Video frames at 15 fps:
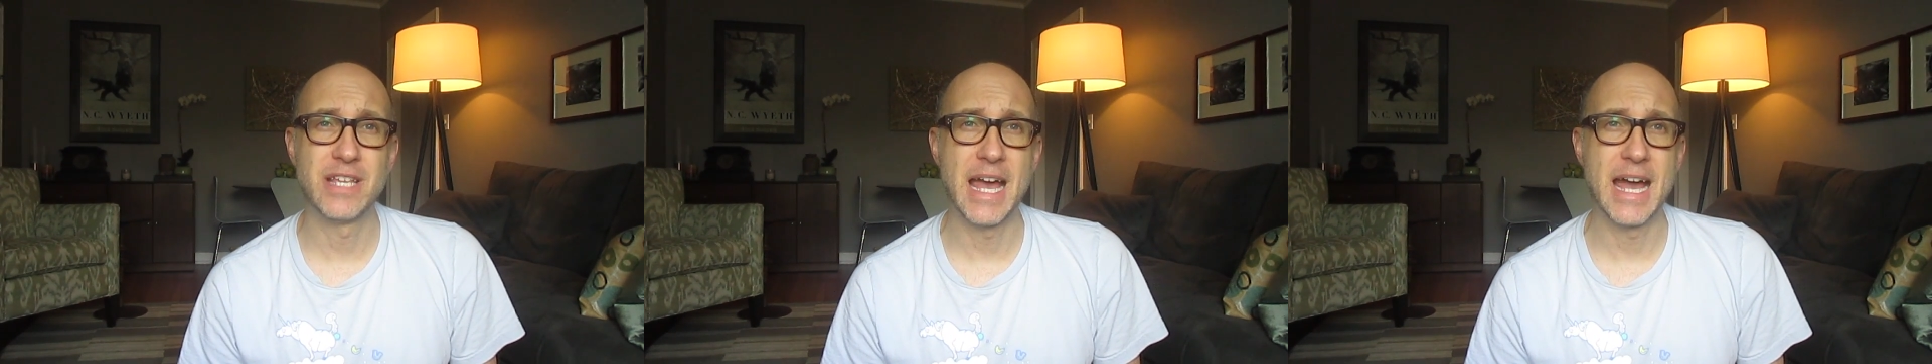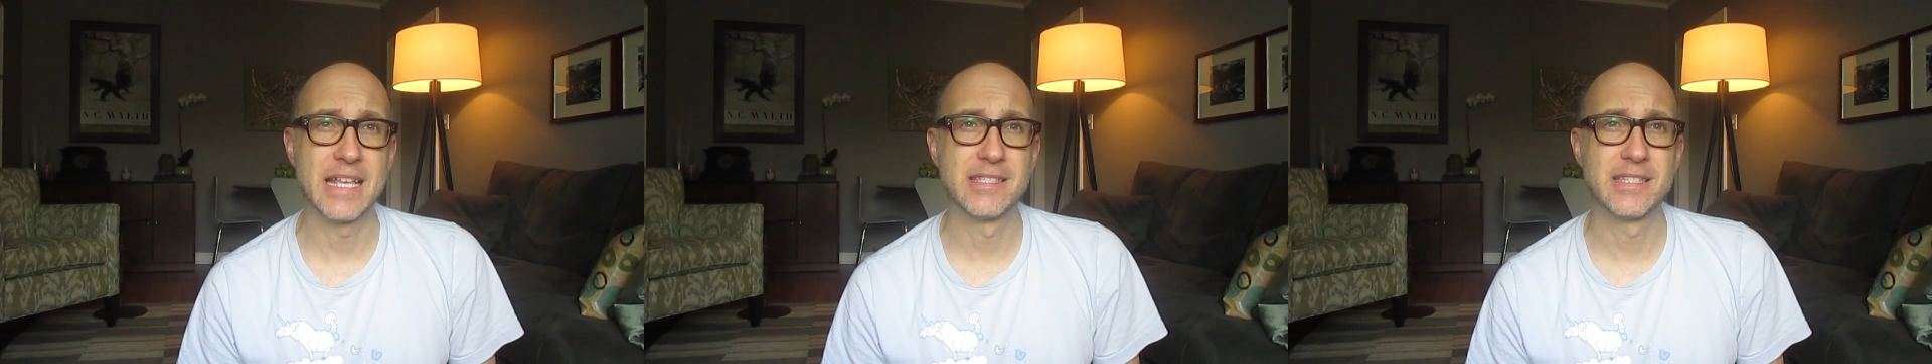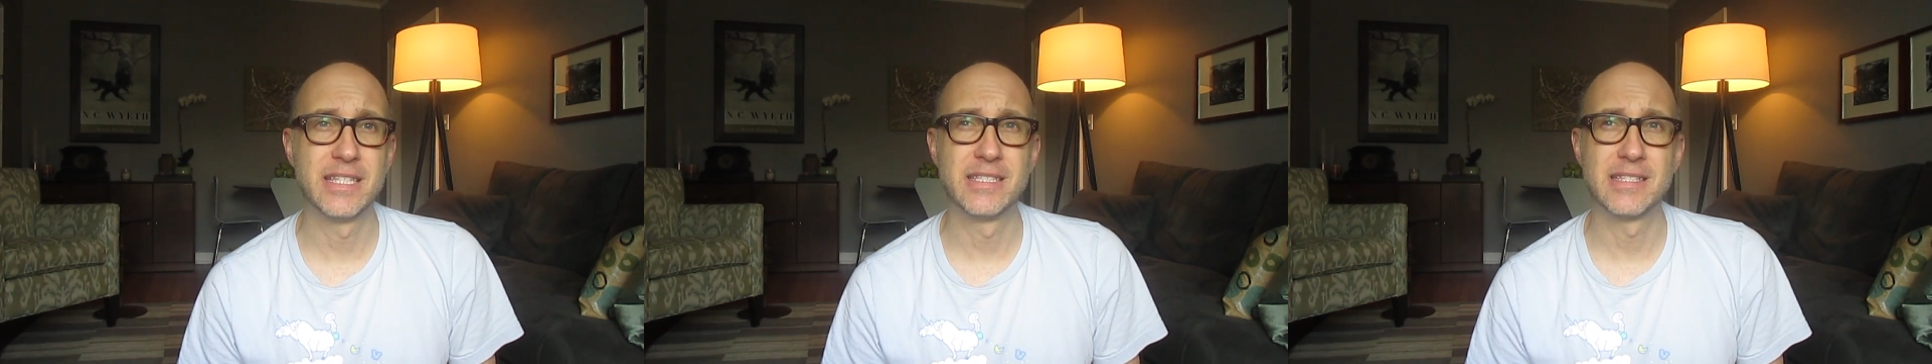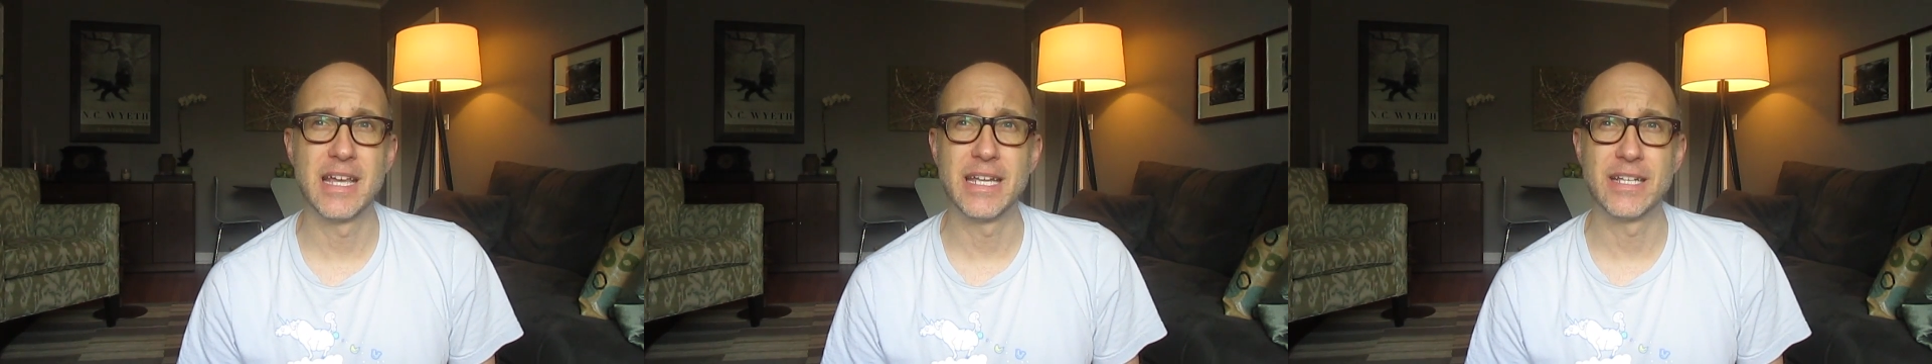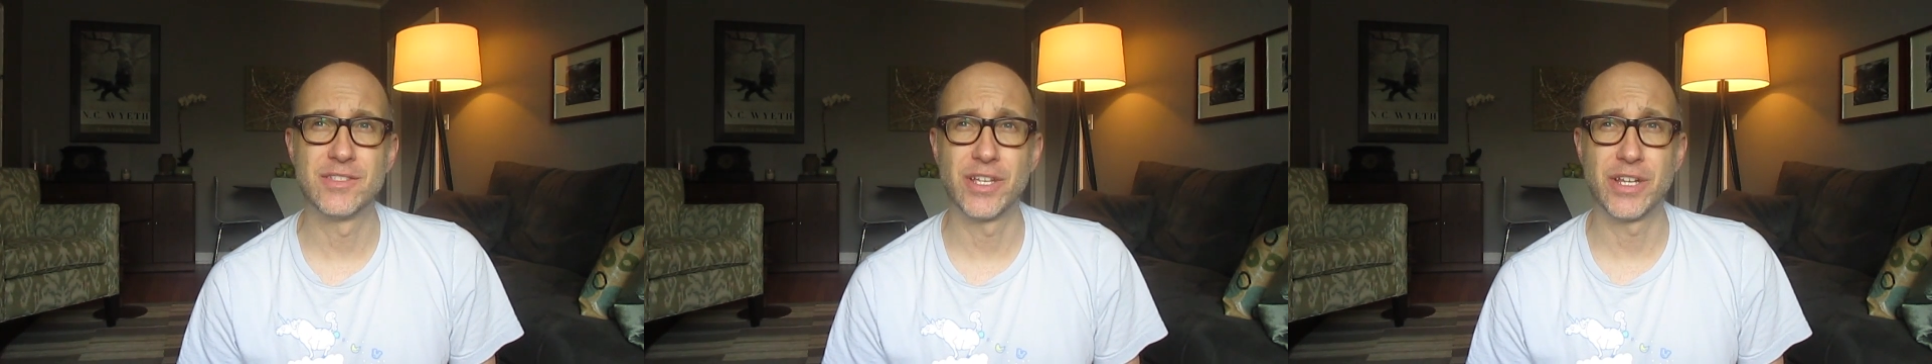to ask this
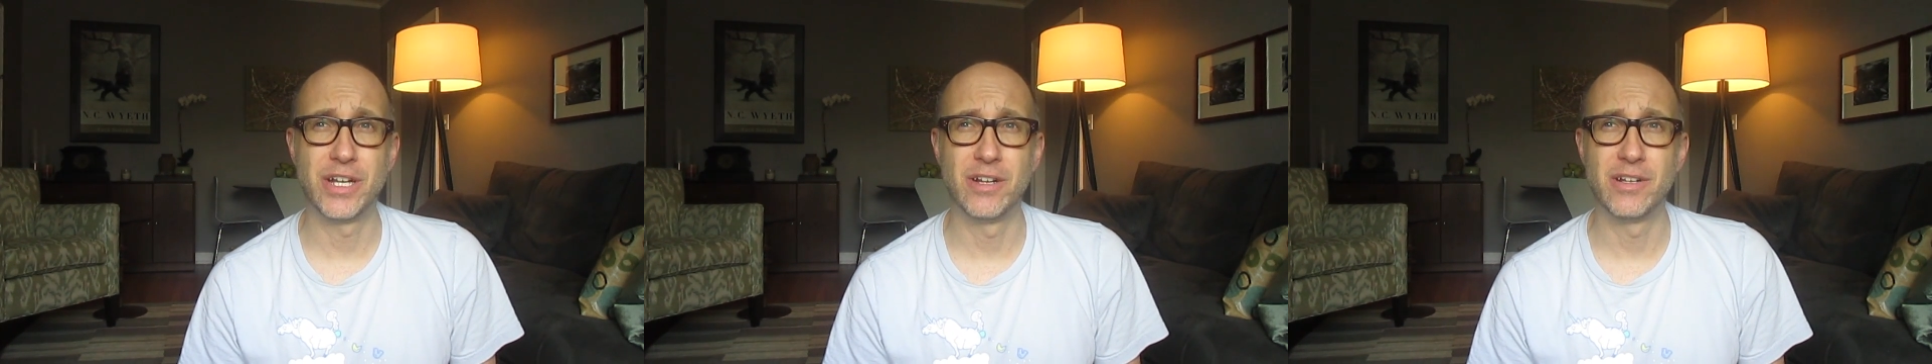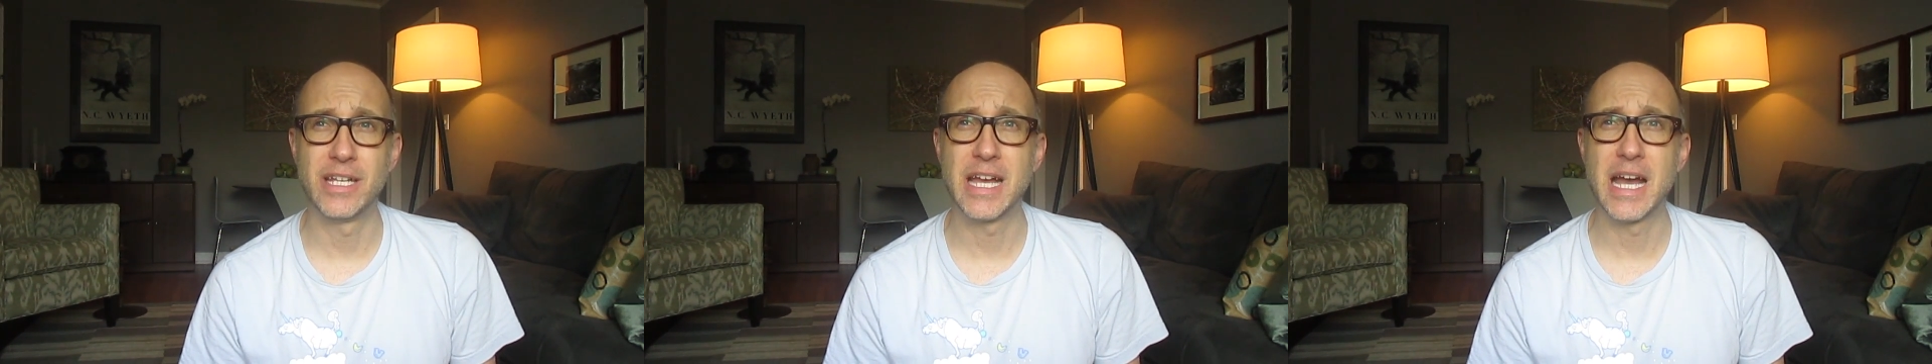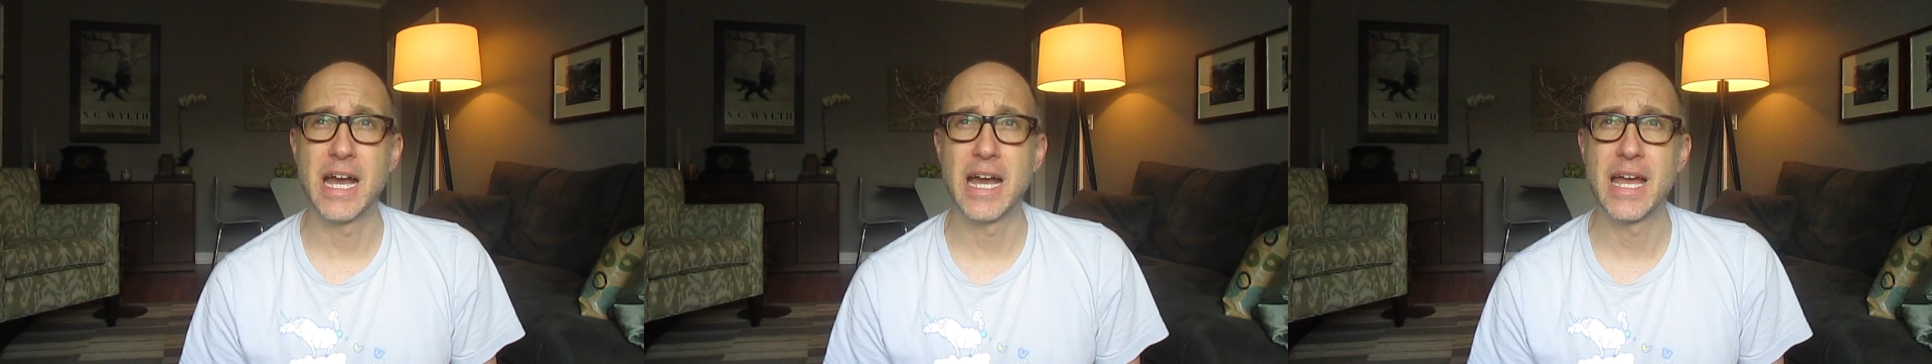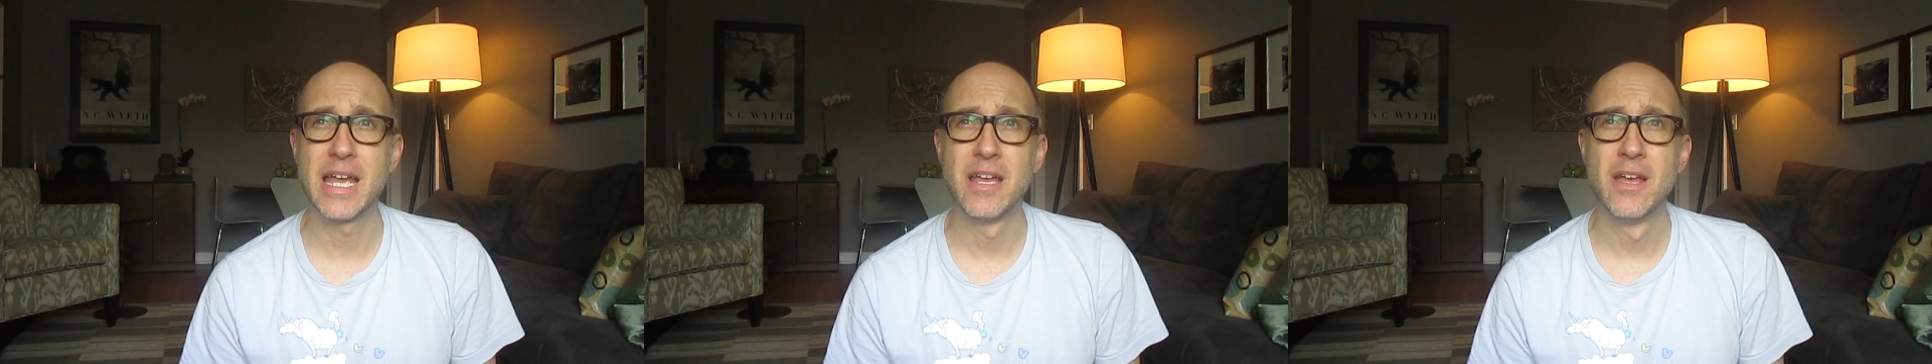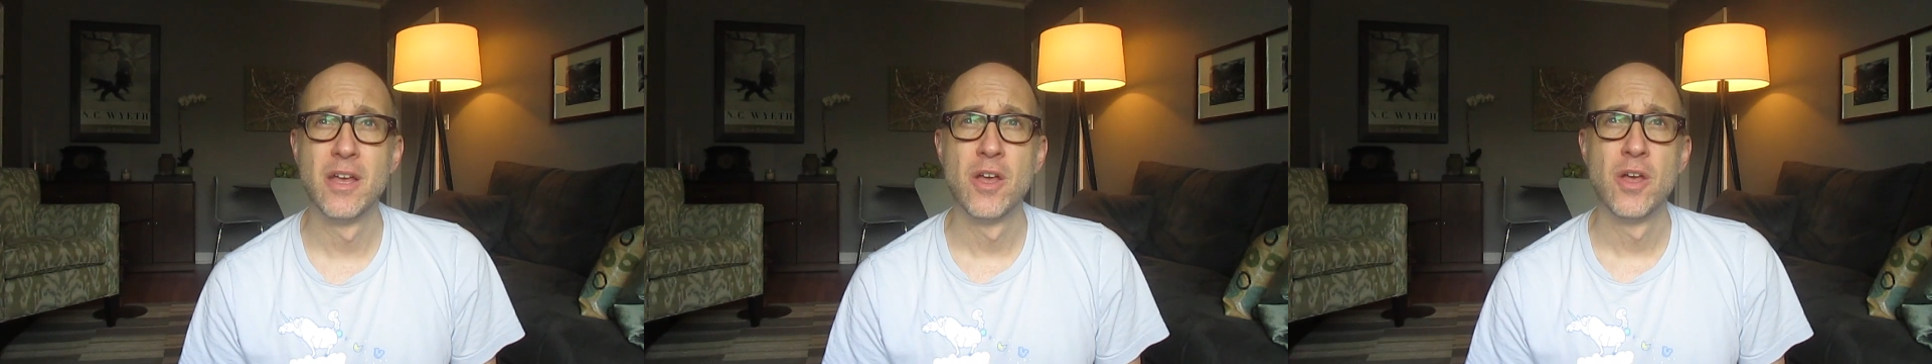like security guy,